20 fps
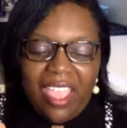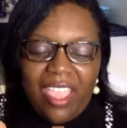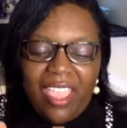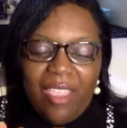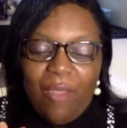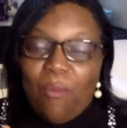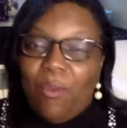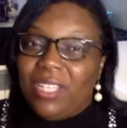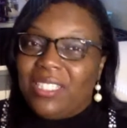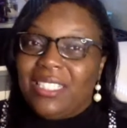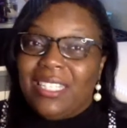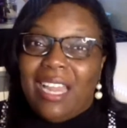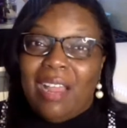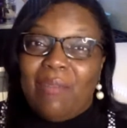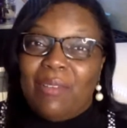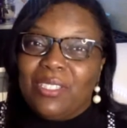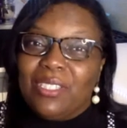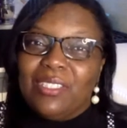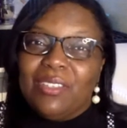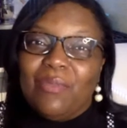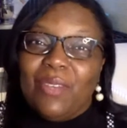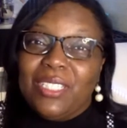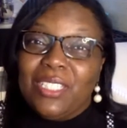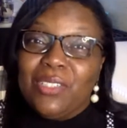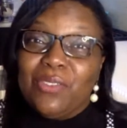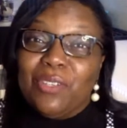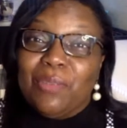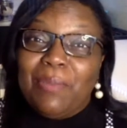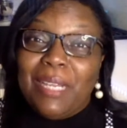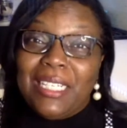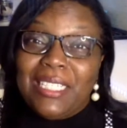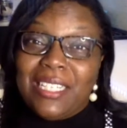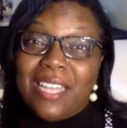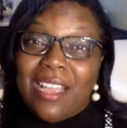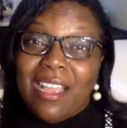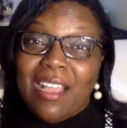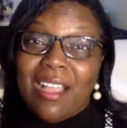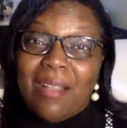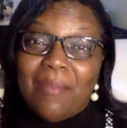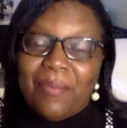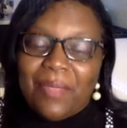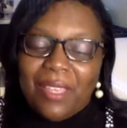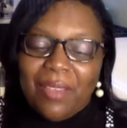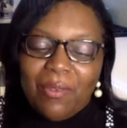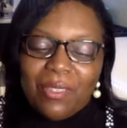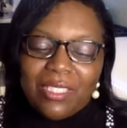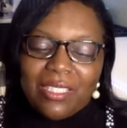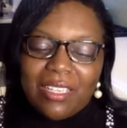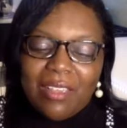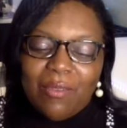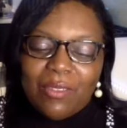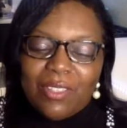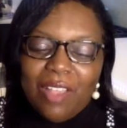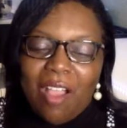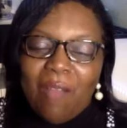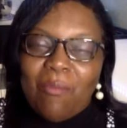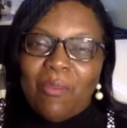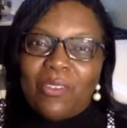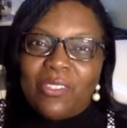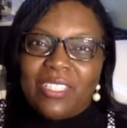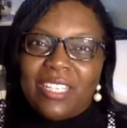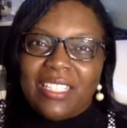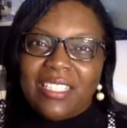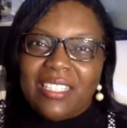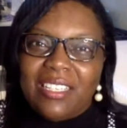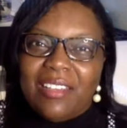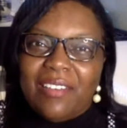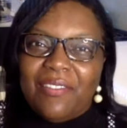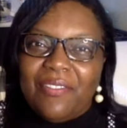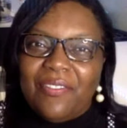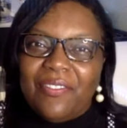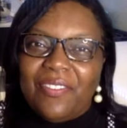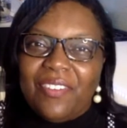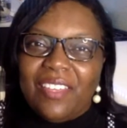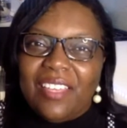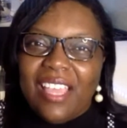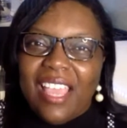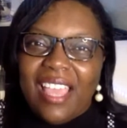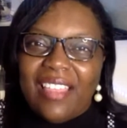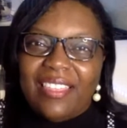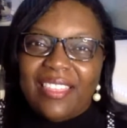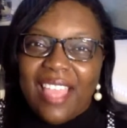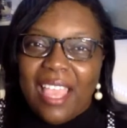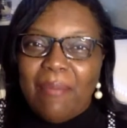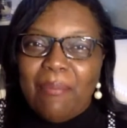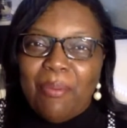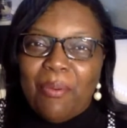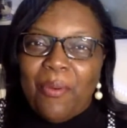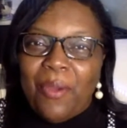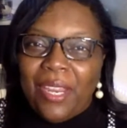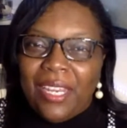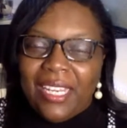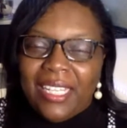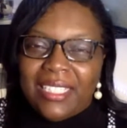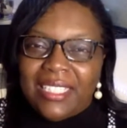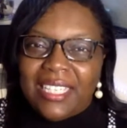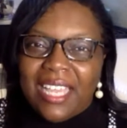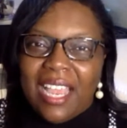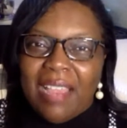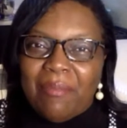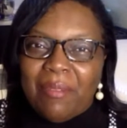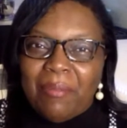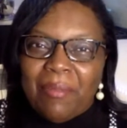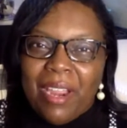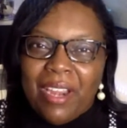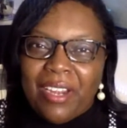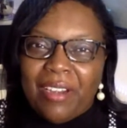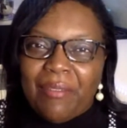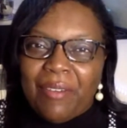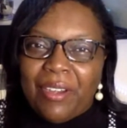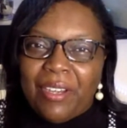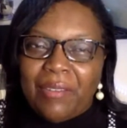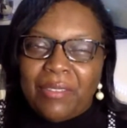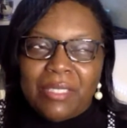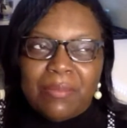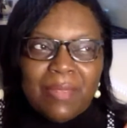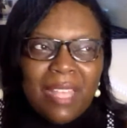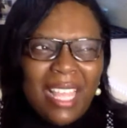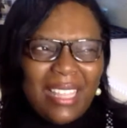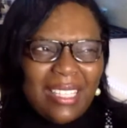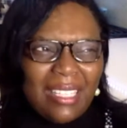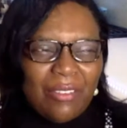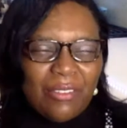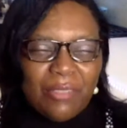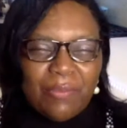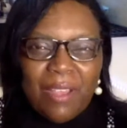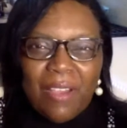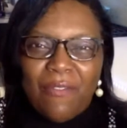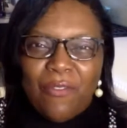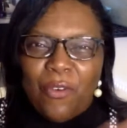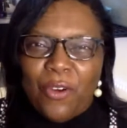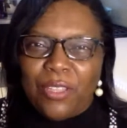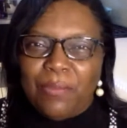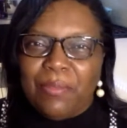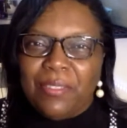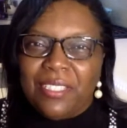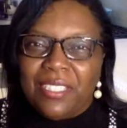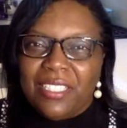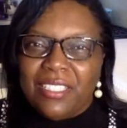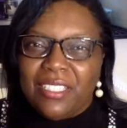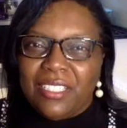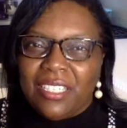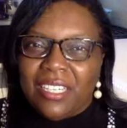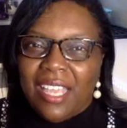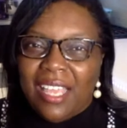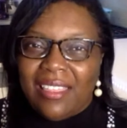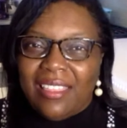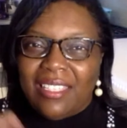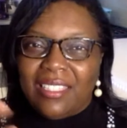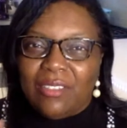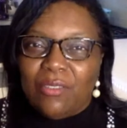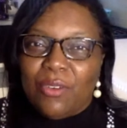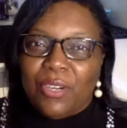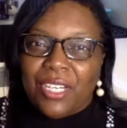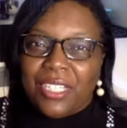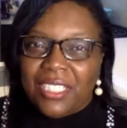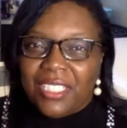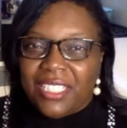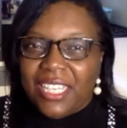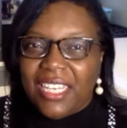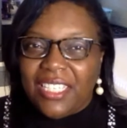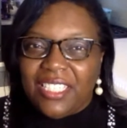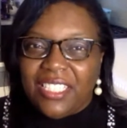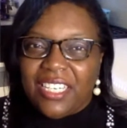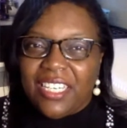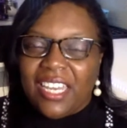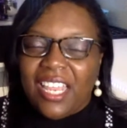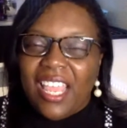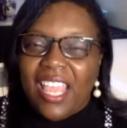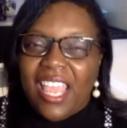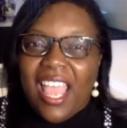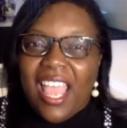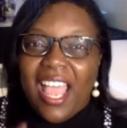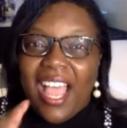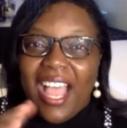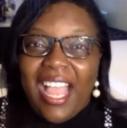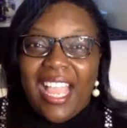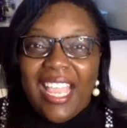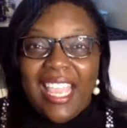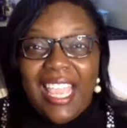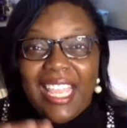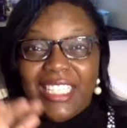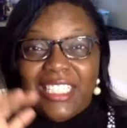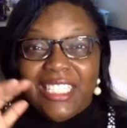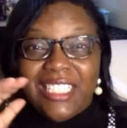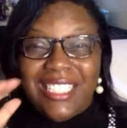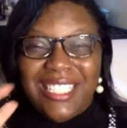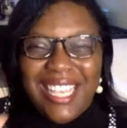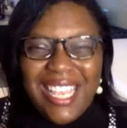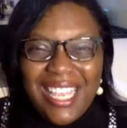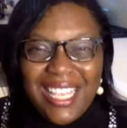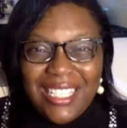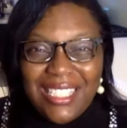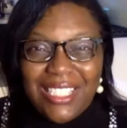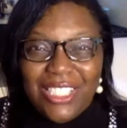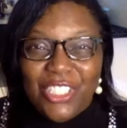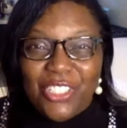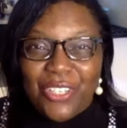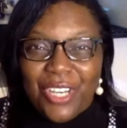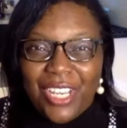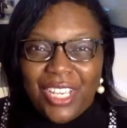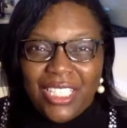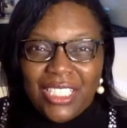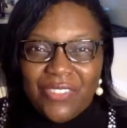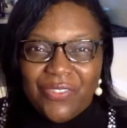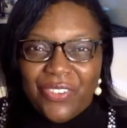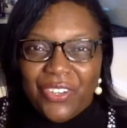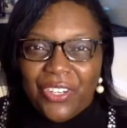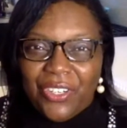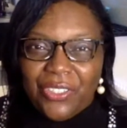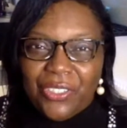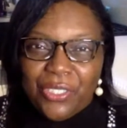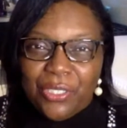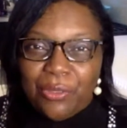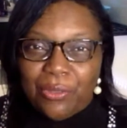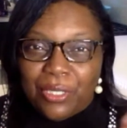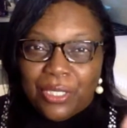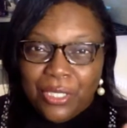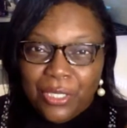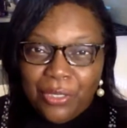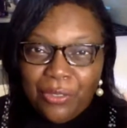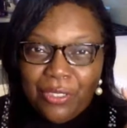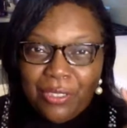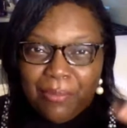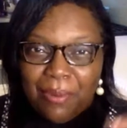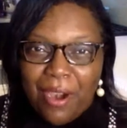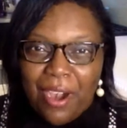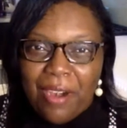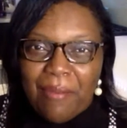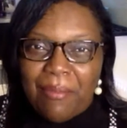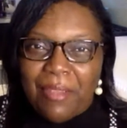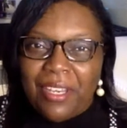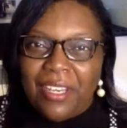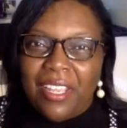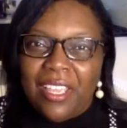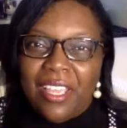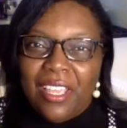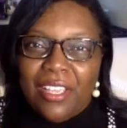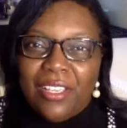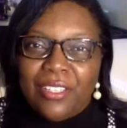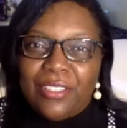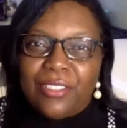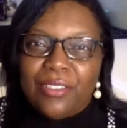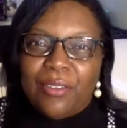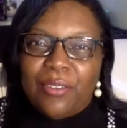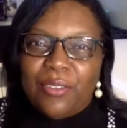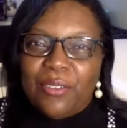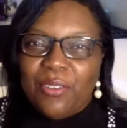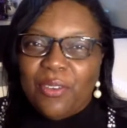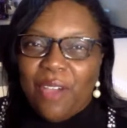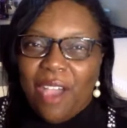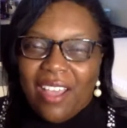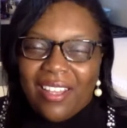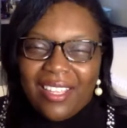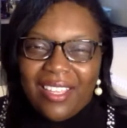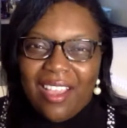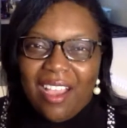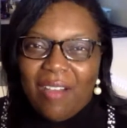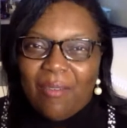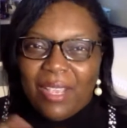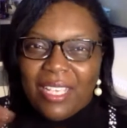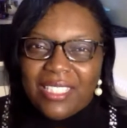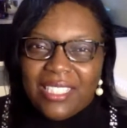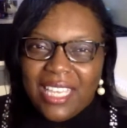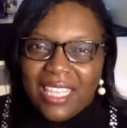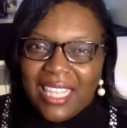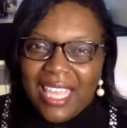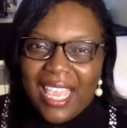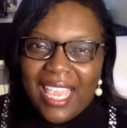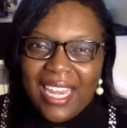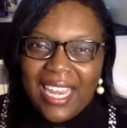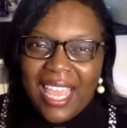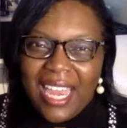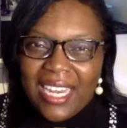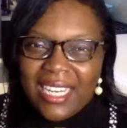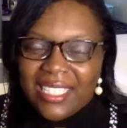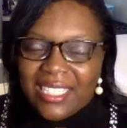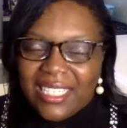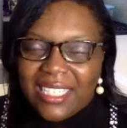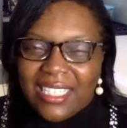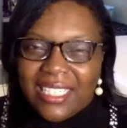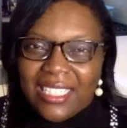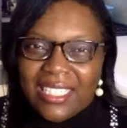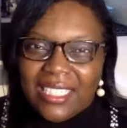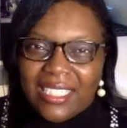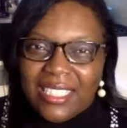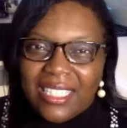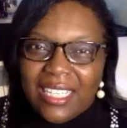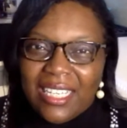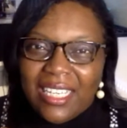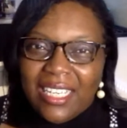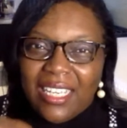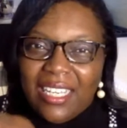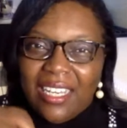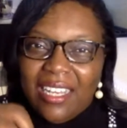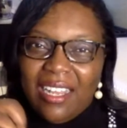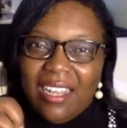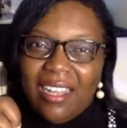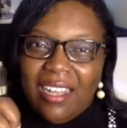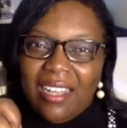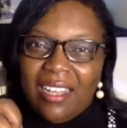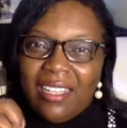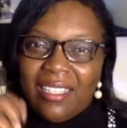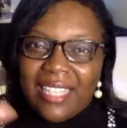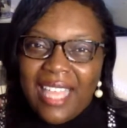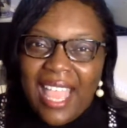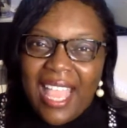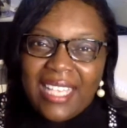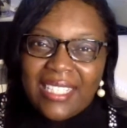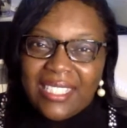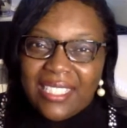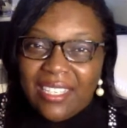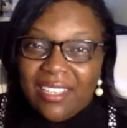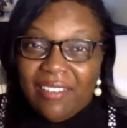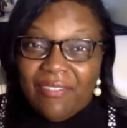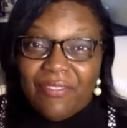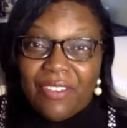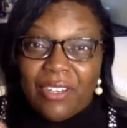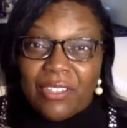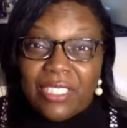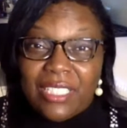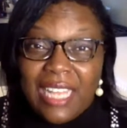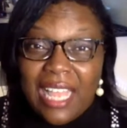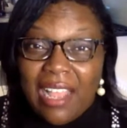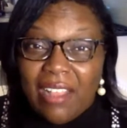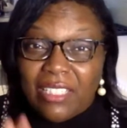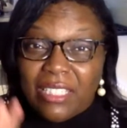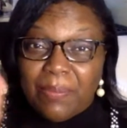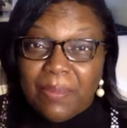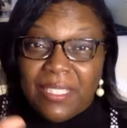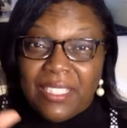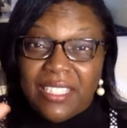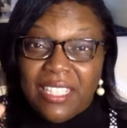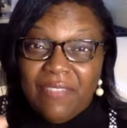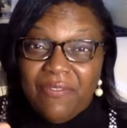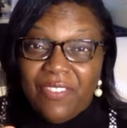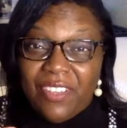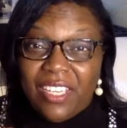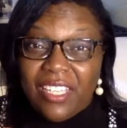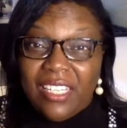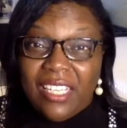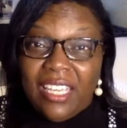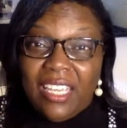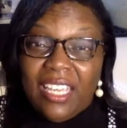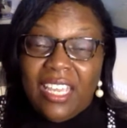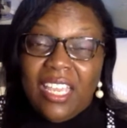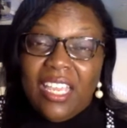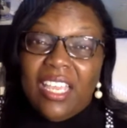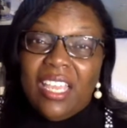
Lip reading: It wasn't that I wasn't doing my job. It was almost as if at that point in time in my career, I think it was my fourth position at this organization. I had just transferred to a new department. So you know how they always say the adage is last in, first out, specifically